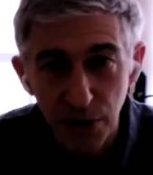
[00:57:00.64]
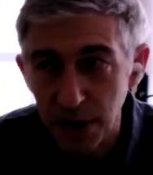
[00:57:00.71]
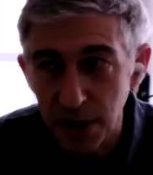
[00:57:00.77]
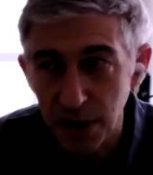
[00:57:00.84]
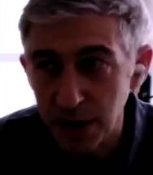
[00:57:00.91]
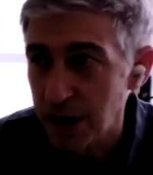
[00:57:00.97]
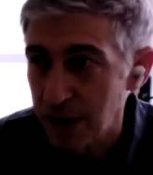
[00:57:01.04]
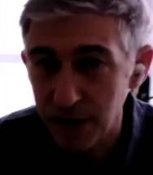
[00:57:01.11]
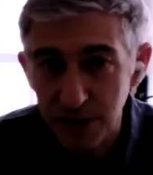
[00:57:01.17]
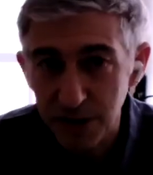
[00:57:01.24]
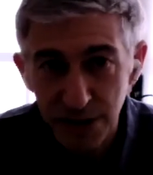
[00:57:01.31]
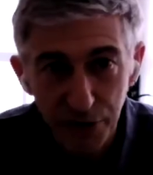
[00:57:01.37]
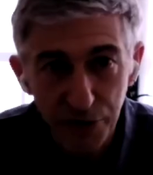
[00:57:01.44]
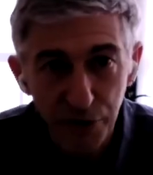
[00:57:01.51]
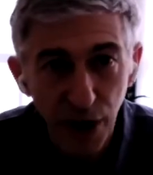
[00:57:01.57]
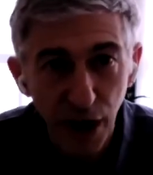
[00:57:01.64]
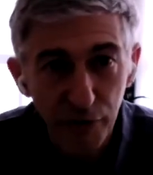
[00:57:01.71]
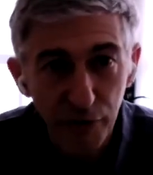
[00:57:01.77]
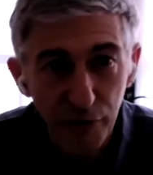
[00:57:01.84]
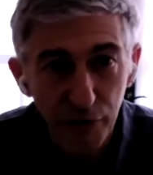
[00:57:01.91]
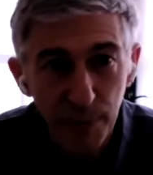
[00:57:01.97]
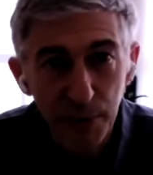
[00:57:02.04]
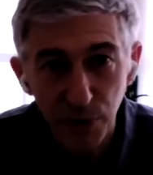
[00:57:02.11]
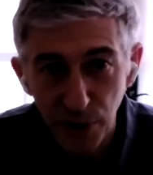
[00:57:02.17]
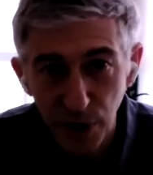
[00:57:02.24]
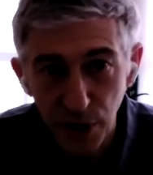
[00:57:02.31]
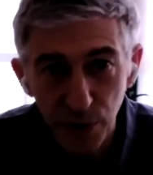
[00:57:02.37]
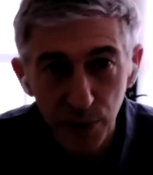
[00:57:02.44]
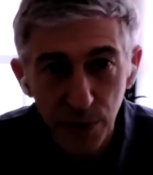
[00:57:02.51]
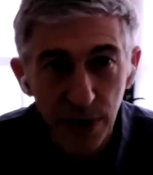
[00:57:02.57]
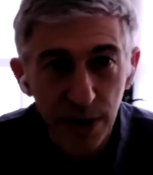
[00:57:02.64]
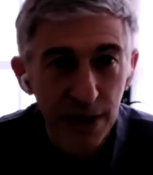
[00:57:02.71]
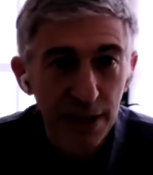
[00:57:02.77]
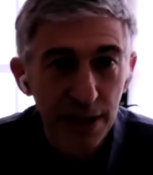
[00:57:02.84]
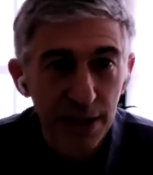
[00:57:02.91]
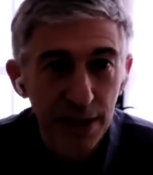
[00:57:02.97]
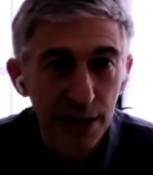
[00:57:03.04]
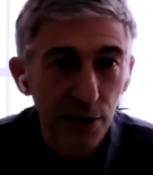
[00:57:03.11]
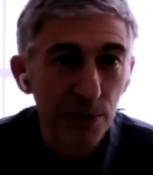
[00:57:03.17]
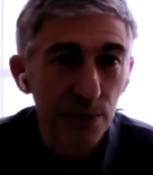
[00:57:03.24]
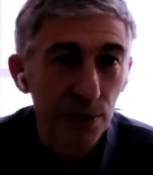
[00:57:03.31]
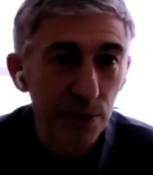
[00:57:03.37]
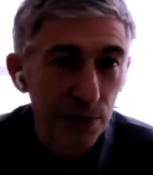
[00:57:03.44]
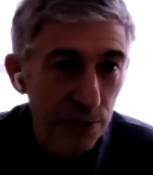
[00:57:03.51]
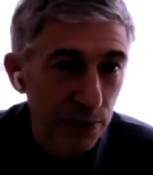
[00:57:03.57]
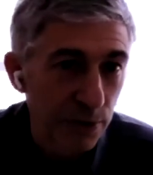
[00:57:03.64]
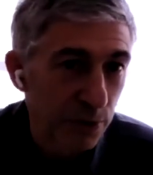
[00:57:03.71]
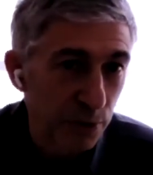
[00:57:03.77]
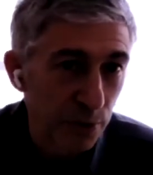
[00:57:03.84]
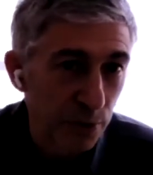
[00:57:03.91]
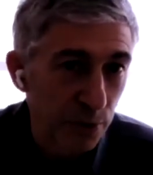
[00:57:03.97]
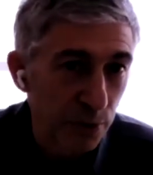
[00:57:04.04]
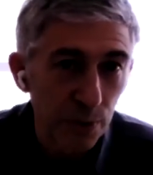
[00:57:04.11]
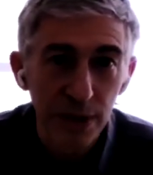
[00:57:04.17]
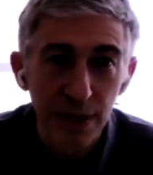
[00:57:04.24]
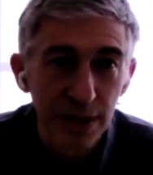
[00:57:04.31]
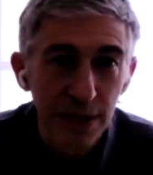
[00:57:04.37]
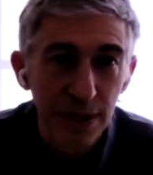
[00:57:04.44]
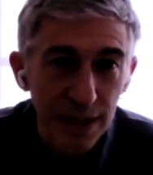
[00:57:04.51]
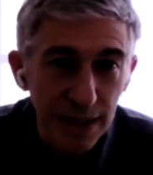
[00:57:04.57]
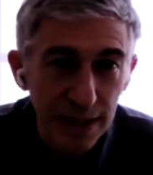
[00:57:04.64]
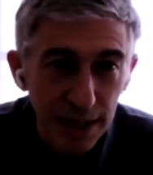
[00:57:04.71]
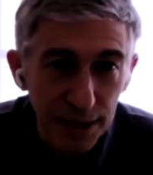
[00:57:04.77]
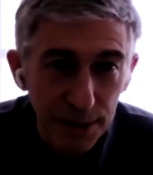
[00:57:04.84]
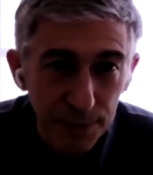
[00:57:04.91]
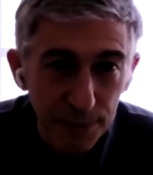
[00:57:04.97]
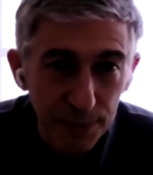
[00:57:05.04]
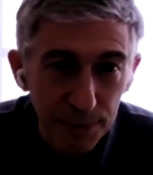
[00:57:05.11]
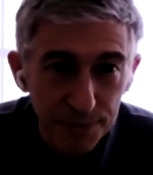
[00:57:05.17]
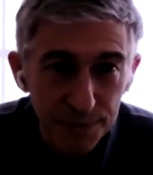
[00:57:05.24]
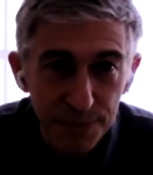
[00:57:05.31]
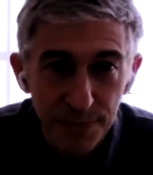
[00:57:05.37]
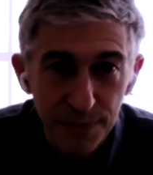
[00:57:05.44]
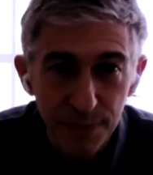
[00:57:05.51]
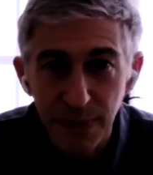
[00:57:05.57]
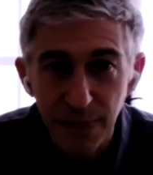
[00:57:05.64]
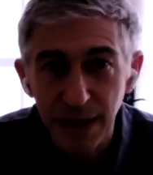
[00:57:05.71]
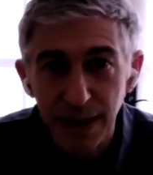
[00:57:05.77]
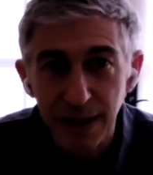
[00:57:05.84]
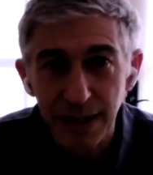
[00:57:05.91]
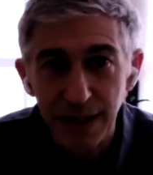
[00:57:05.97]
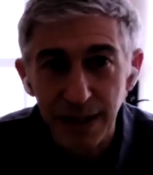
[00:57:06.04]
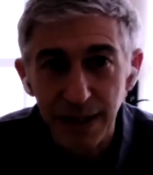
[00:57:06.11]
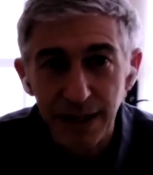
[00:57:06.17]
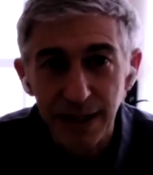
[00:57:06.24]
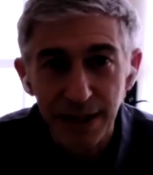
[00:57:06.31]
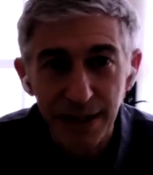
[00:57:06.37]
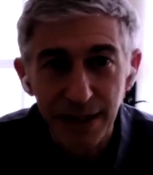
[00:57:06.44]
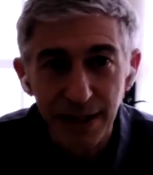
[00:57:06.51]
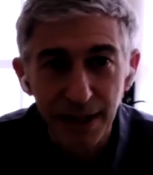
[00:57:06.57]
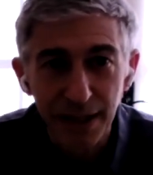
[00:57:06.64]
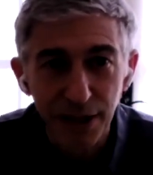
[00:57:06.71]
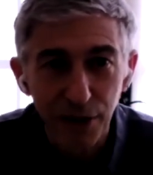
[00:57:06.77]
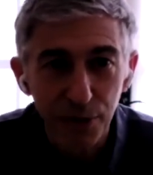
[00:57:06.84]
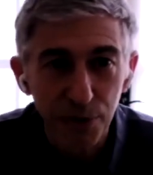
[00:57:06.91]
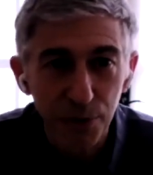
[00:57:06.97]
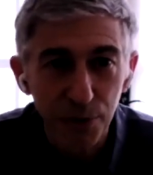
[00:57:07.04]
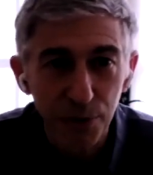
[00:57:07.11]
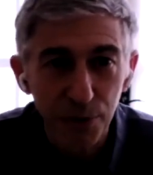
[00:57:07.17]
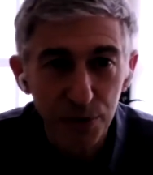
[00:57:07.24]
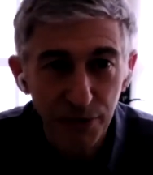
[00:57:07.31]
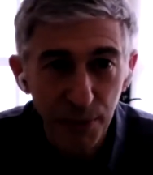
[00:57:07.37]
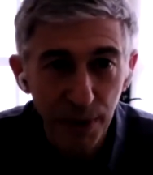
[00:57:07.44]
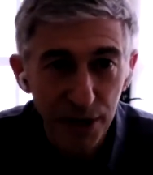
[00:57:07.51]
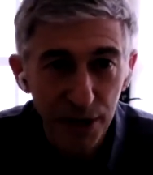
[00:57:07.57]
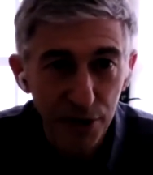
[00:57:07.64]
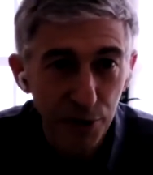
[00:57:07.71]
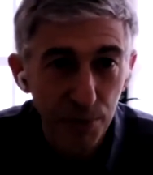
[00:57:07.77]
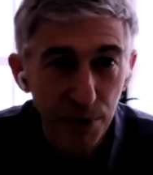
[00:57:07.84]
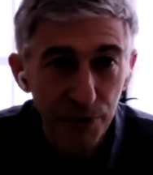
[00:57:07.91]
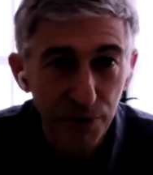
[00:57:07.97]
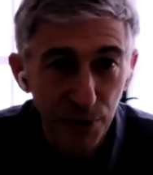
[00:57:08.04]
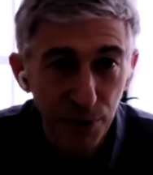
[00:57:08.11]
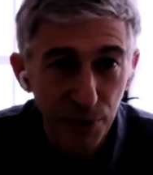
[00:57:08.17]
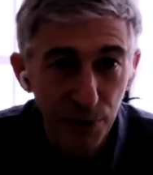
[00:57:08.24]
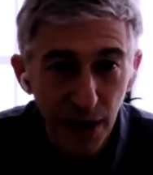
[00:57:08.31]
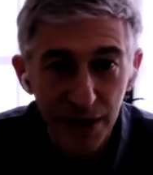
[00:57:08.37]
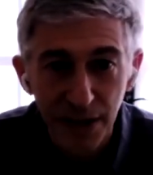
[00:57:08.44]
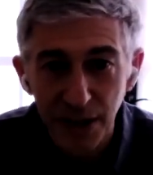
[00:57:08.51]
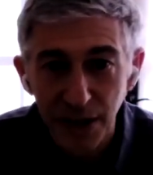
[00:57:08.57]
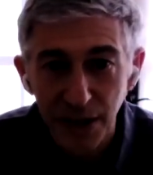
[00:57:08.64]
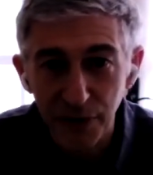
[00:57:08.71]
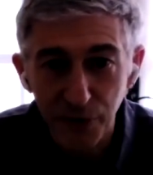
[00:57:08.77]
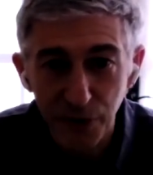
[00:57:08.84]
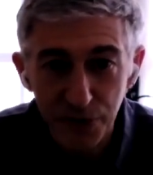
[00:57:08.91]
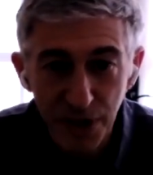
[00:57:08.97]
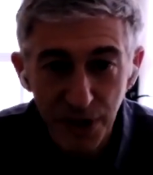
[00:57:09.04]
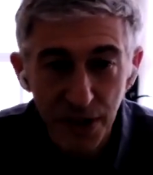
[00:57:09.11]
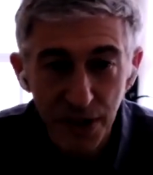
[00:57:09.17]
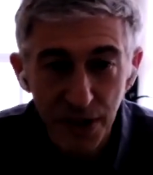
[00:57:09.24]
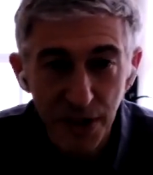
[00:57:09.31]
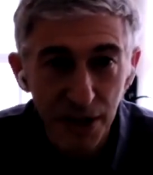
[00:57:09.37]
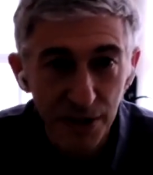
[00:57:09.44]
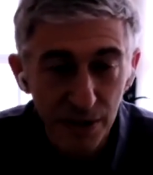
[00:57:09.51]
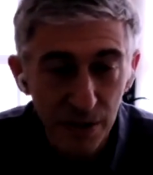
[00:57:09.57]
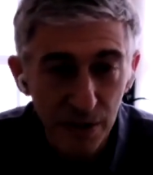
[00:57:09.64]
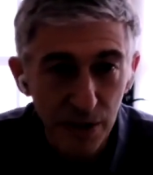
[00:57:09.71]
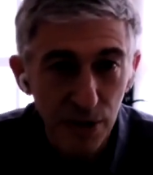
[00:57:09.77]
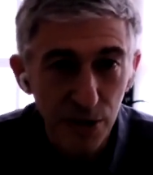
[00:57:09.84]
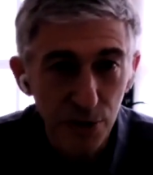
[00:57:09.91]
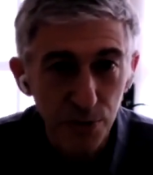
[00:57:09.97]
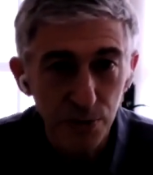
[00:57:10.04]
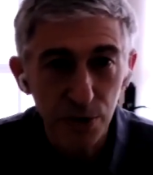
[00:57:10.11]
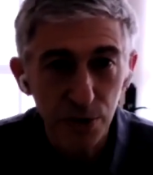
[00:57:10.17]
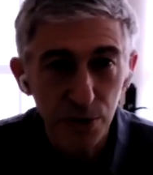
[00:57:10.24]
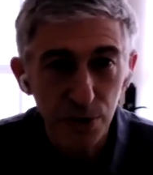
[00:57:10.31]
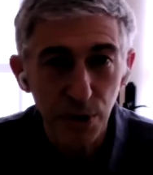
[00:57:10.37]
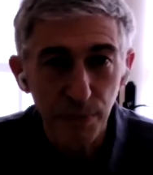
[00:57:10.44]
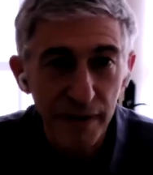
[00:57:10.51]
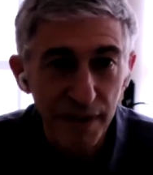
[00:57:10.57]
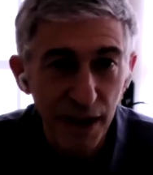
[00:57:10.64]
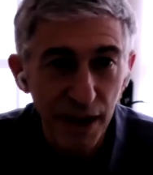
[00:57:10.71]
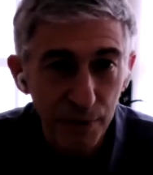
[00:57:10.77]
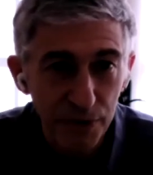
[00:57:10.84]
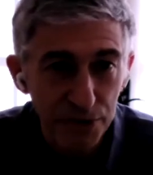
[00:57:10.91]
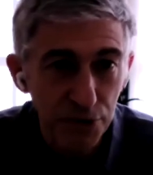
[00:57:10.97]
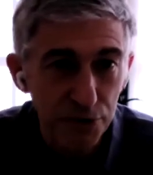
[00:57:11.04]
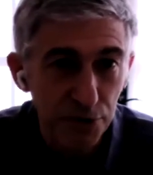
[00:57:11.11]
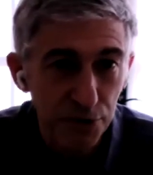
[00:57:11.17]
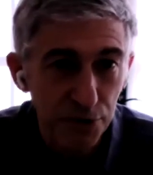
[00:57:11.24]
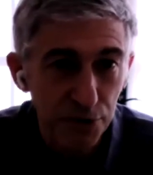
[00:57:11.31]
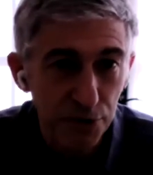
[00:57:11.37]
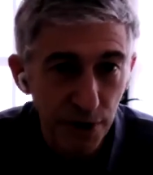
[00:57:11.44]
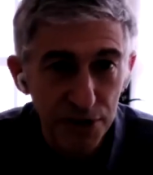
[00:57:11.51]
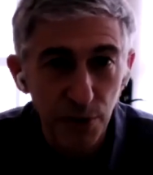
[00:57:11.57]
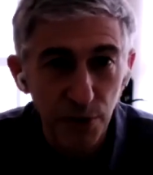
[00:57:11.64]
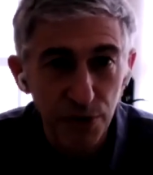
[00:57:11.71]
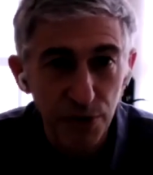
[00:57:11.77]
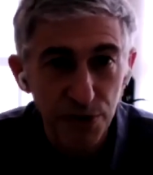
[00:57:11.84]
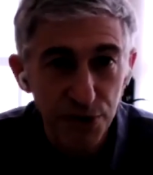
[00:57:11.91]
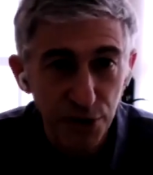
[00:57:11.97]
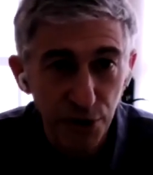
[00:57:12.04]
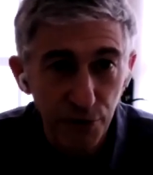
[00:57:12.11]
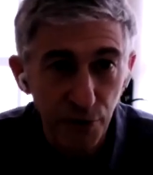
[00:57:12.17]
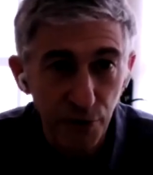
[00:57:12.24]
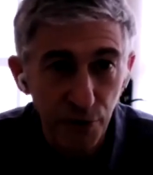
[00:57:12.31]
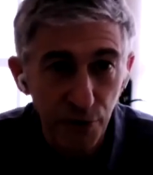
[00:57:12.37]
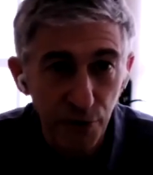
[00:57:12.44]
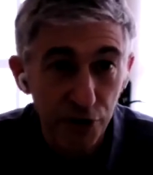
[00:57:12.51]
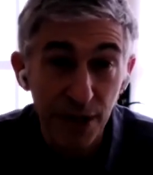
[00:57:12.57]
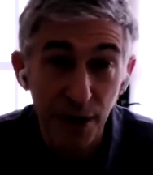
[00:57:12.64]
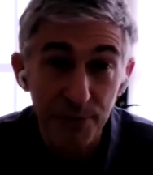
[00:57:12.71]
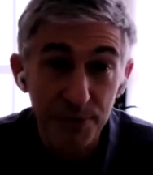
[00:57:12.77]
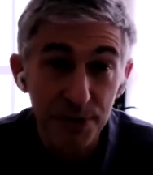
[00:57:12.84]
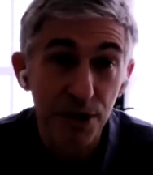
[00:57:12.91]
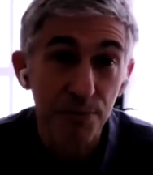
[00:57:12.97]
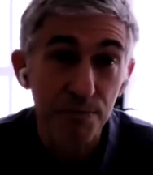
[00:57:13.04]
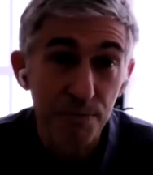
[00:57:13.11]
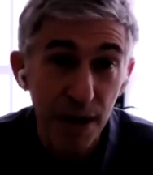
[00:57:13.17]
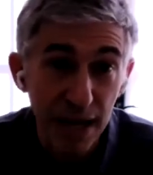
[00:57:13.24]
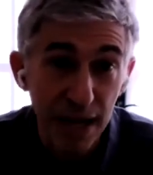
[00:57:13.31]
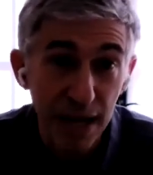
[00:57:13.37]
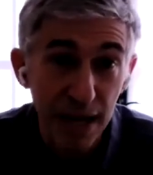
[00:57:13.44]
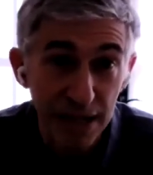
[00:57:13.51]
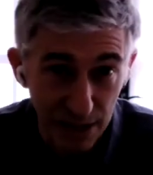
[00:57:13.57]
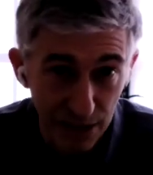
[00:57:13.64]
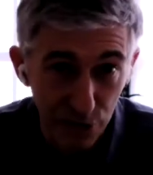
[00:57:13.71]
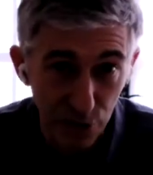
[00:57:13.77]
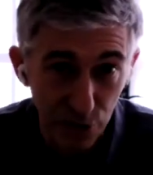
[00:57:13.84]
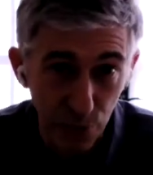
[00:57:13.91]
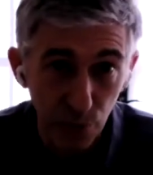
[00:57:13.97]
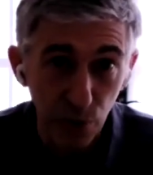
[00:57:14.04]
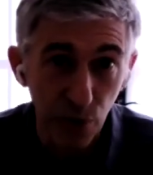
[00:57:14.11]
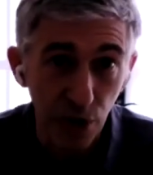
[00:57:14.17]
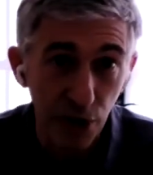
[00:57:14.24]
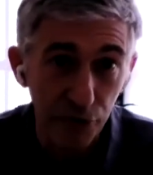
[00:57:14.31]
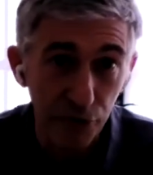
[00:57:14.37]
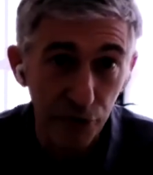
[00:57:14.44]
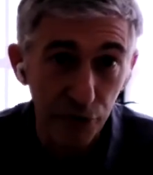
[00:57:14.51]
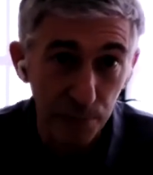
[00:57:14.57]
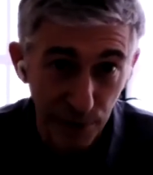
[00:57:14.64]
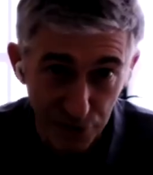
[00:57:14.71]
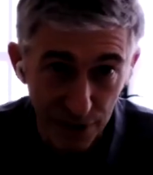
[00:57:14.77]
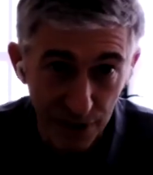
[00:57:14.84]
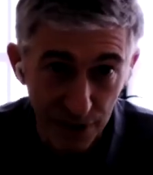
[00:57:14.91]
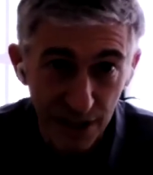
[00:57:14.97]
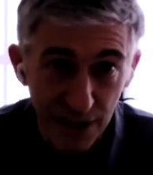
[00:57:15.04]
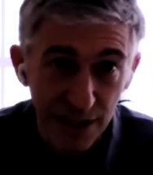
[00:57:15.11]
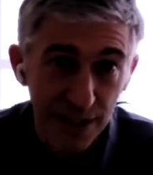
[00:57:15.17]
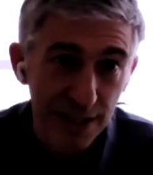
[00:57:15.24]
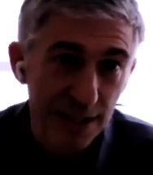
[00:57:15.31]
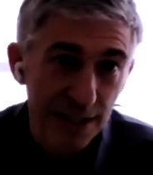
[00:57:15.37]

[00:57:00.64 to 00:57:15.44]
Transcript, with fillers: so that the central government will know, you know, who, um, uh, you know, who's giving money to whom and for what. And of course, then they you you combine that with social credit scores and so forth, and it becomes an amazing tool of oppression.